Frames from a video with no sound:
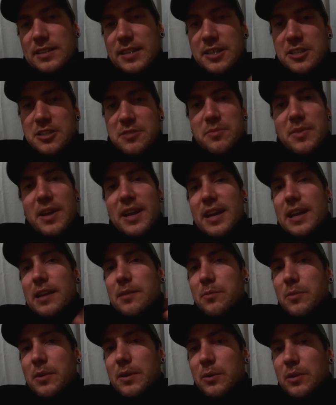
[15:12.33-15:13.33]
engine bay, and
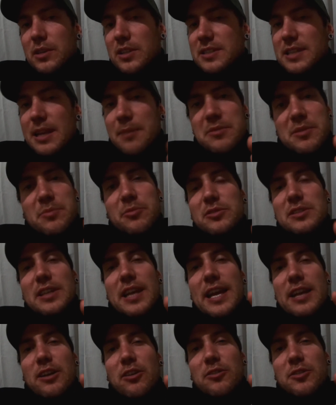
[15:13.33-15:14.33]
we will attempt to put the
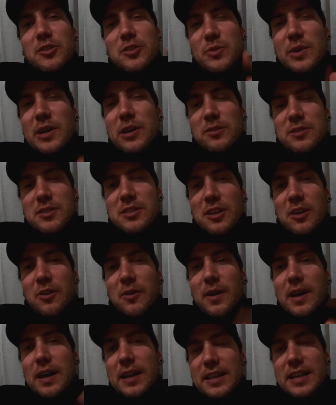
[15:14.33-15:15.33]
head on it as well.
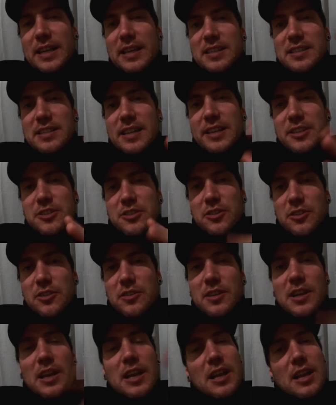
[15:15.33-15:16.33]
So yeah, stay tuned.
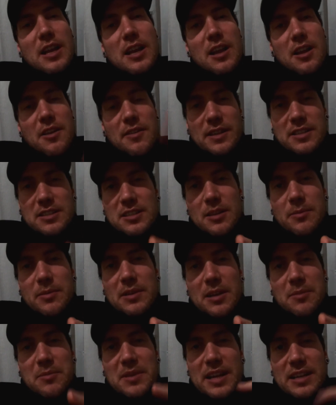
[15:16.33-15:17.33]
That's coming up
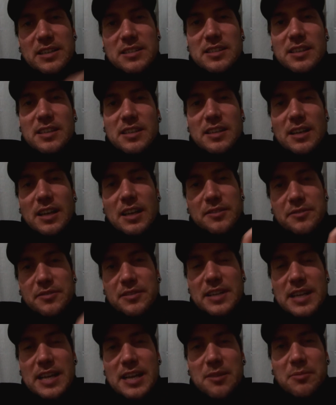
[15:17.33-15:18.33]
next. And for
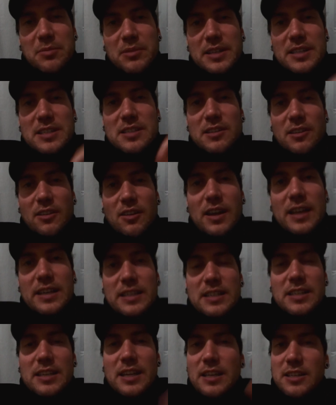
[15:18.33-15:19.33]
now, please like
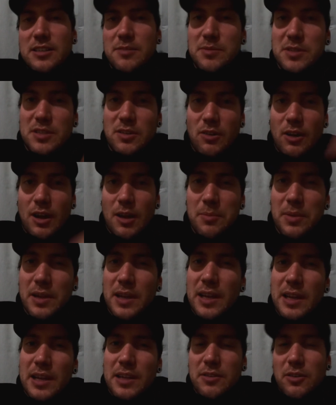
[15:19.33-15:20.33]
and subscribe.
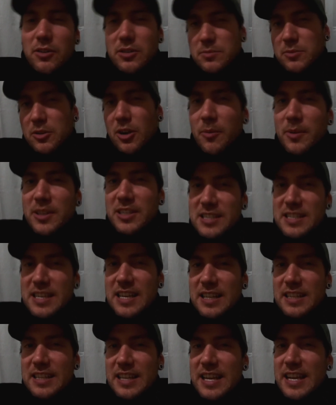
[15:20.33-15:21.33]
Throw some comments
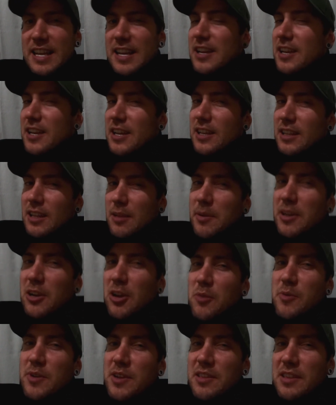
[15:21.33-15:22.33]
down there. Let me know
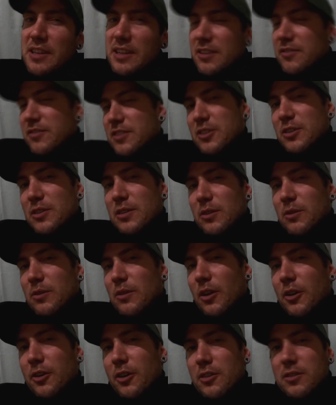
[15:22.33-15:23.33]
what you think of the new little
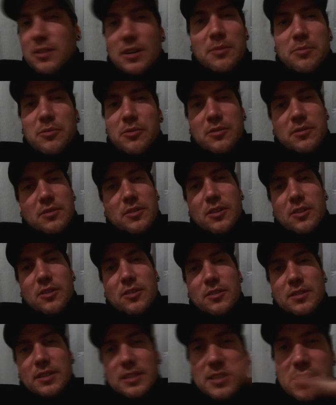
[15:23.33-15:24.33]
logo that I put
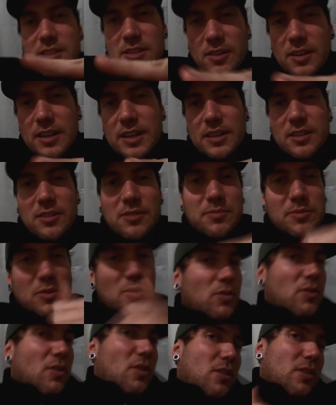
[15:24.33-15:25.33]
on this side
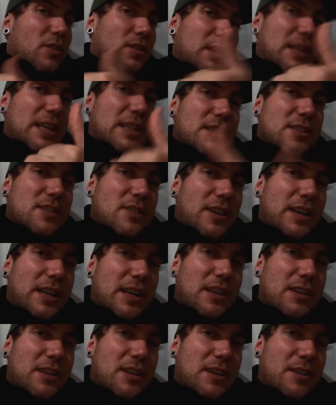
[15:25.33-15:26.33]
or on that side.
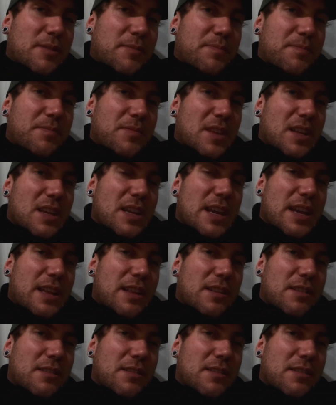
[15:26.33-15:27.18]
Yeah,